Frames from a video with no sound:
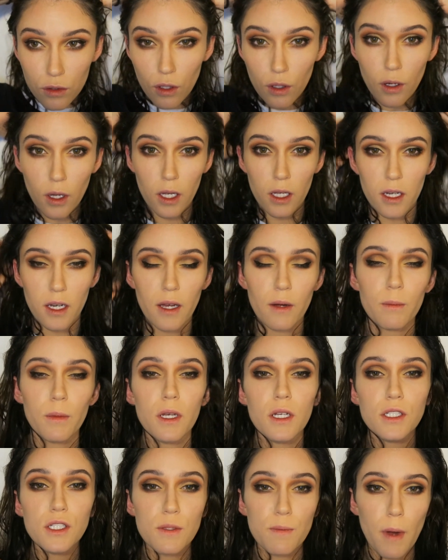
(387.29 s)
Okay, now I'm
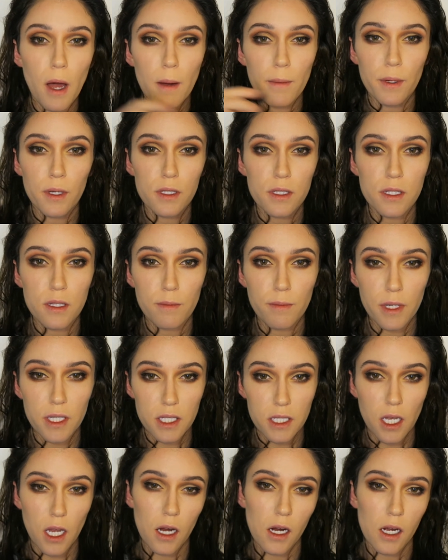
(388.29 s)
gonna just pop on some
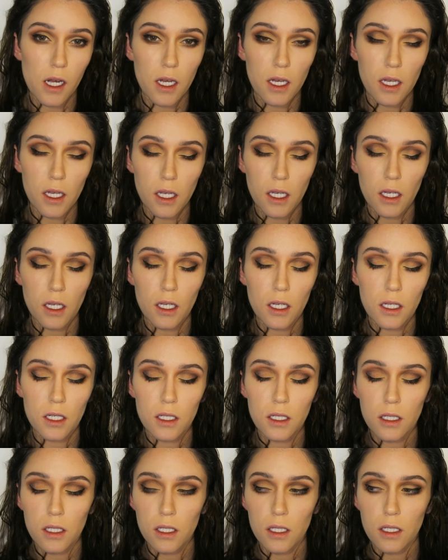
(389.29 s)
mascara
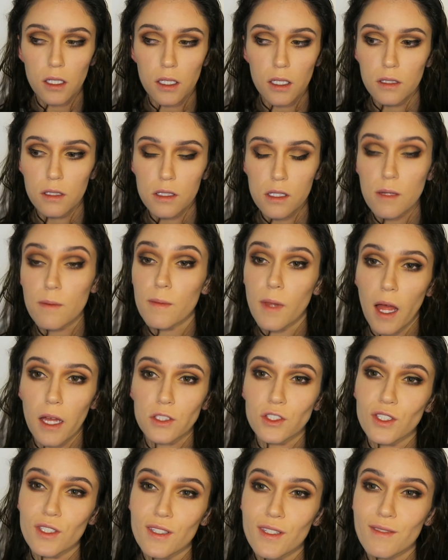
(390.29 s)
and some
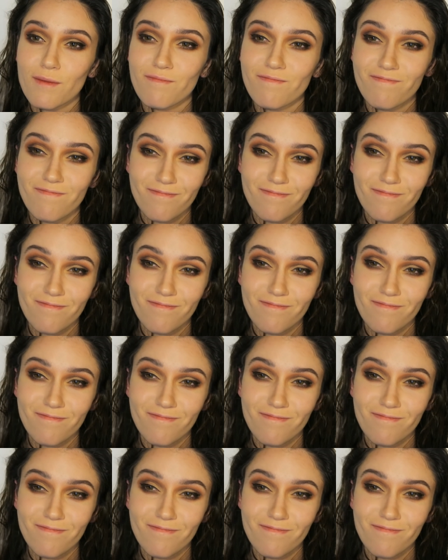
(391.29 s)
lashes.